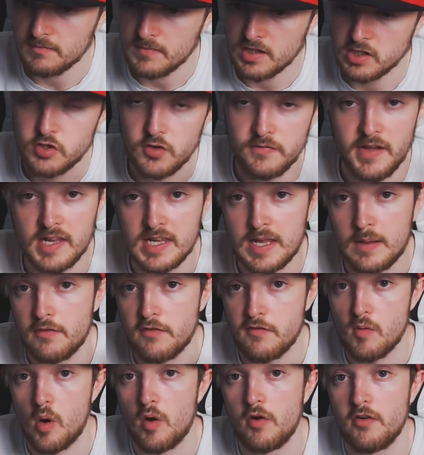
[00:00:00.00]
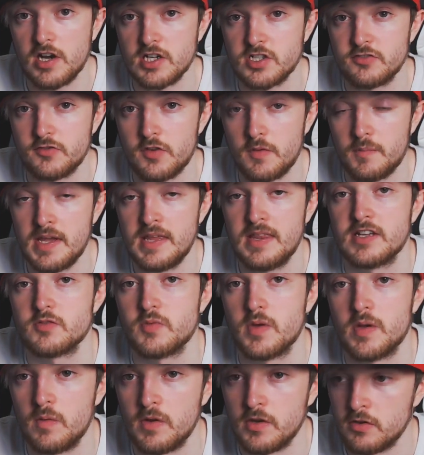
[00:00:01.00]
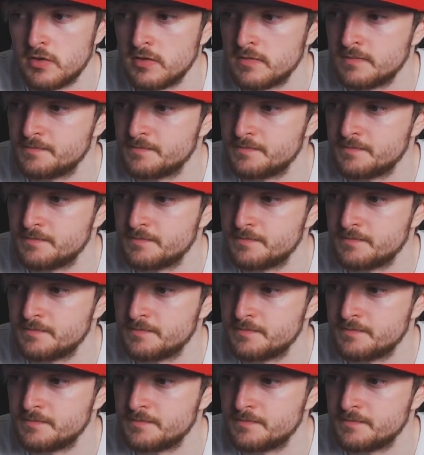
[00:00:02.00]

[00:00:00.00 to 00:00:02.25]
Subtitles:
So if you're clamoring for more reactions from me, that's where you want to go.